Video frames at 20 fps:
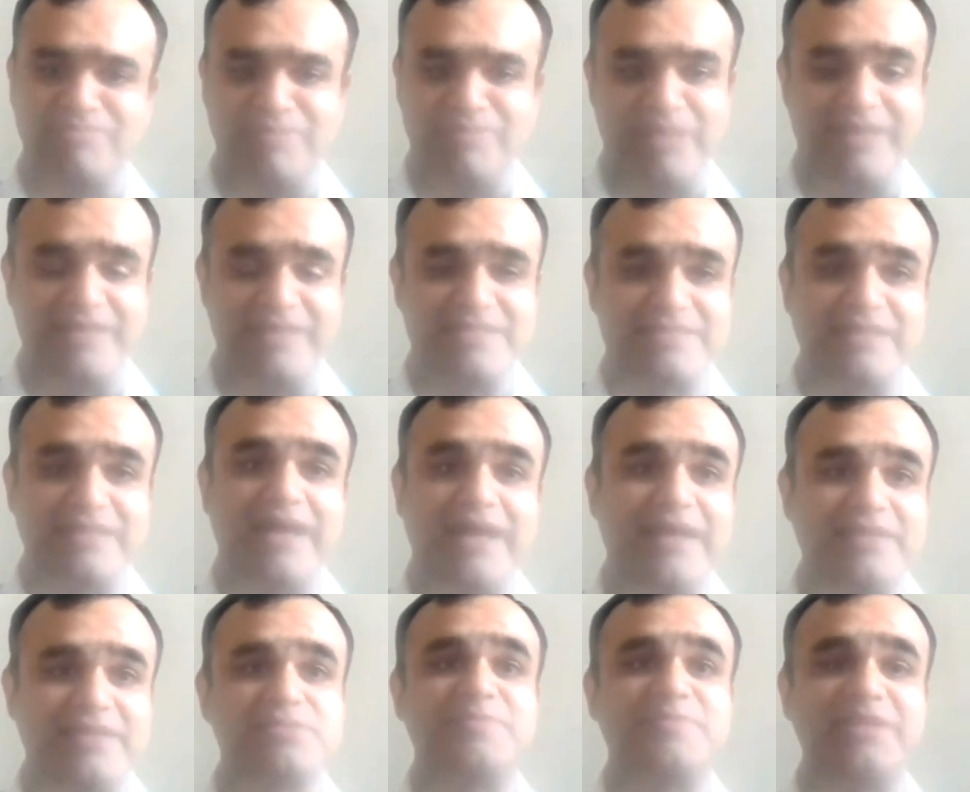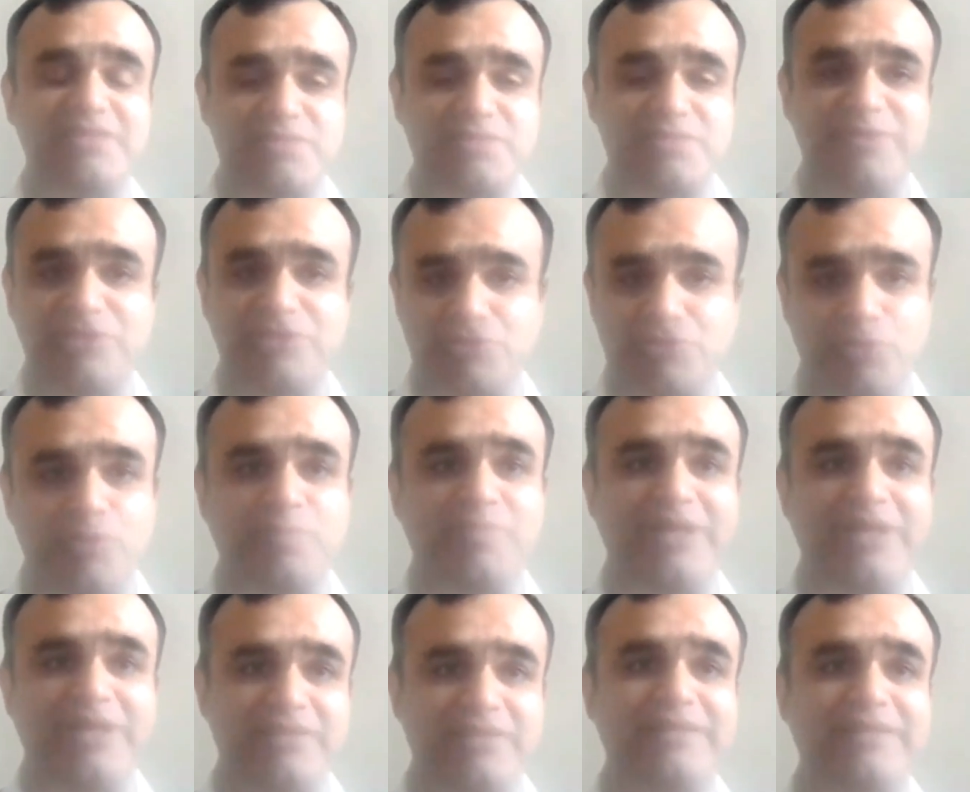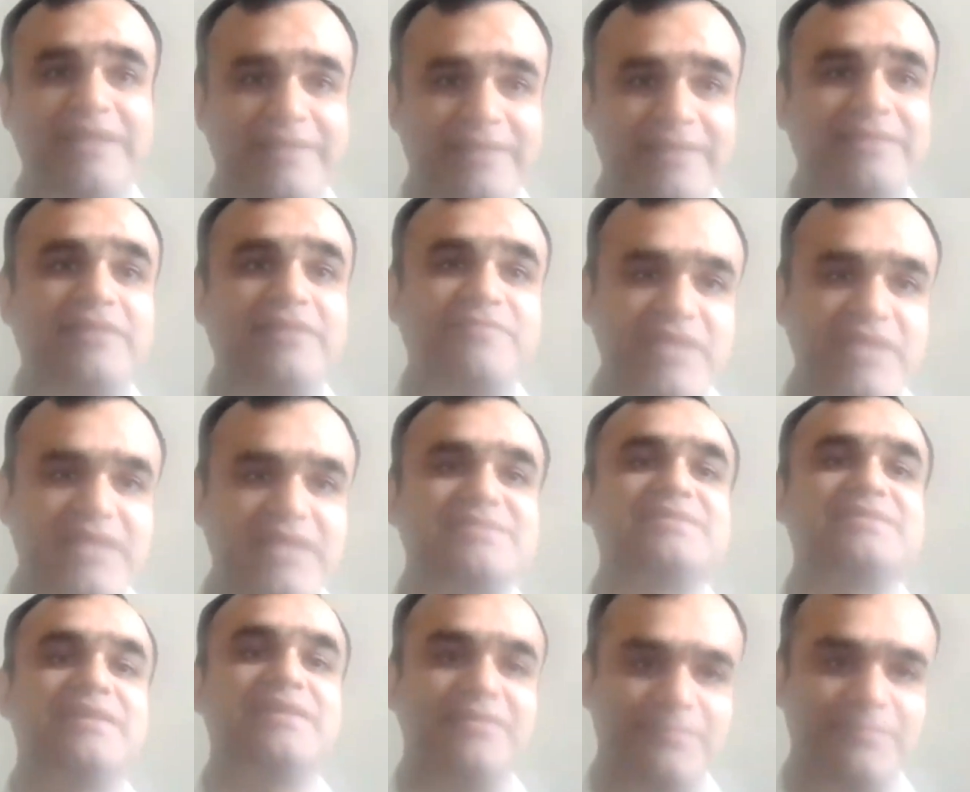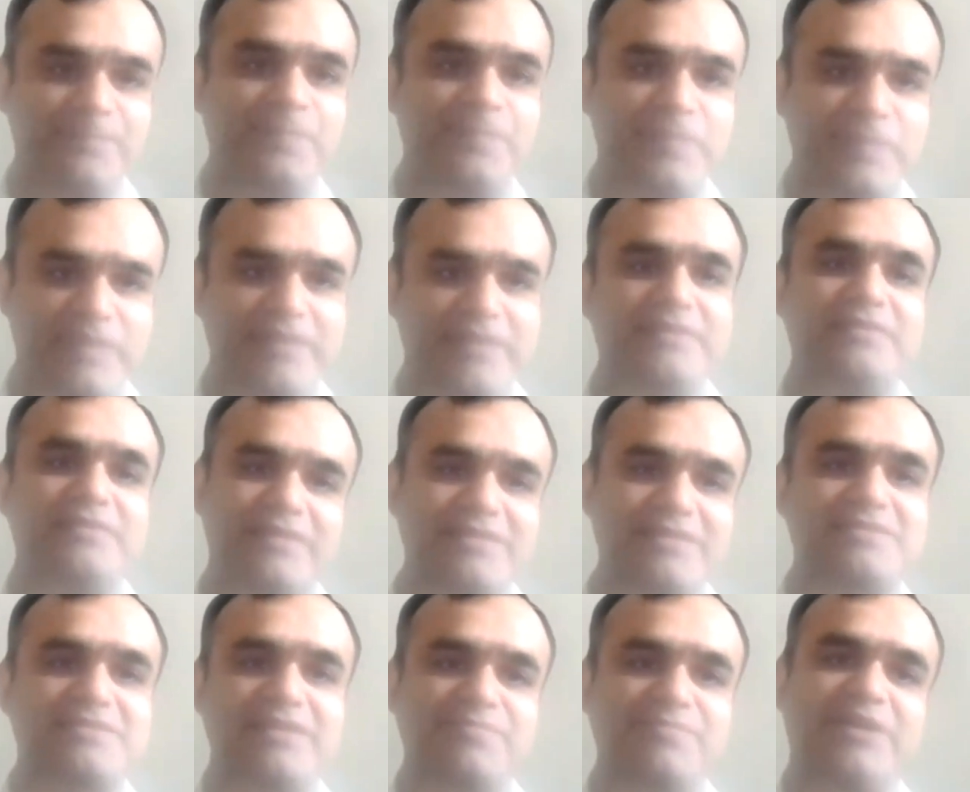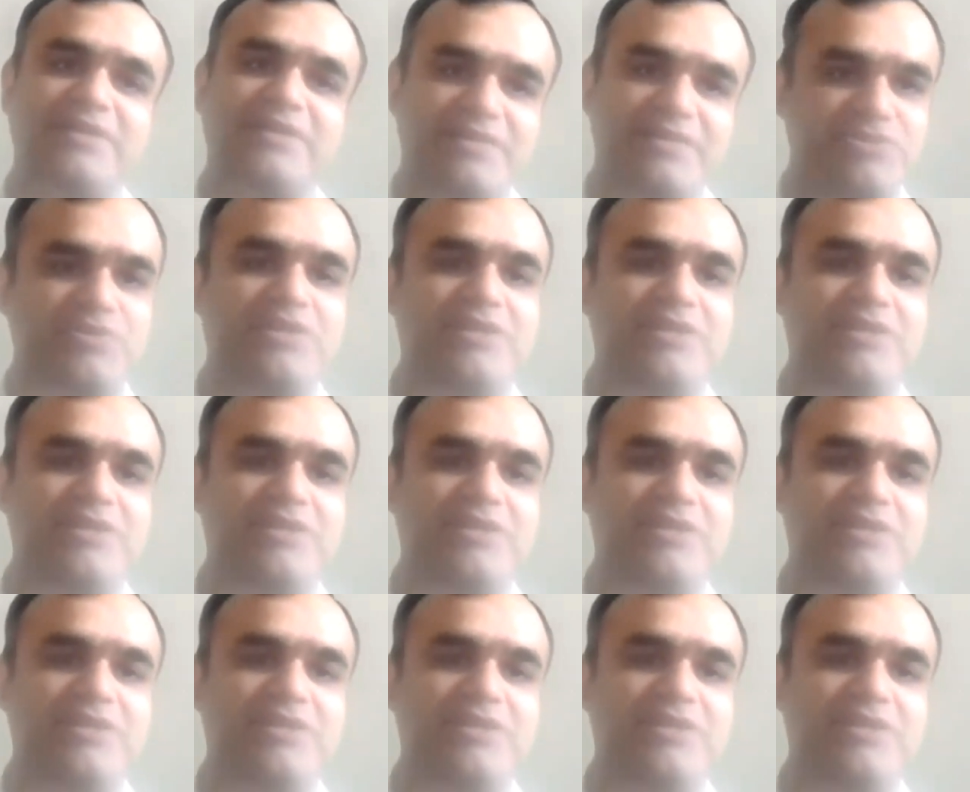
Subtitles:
at least in our experience, being shown by the data that we are seeing, that the real estate market is on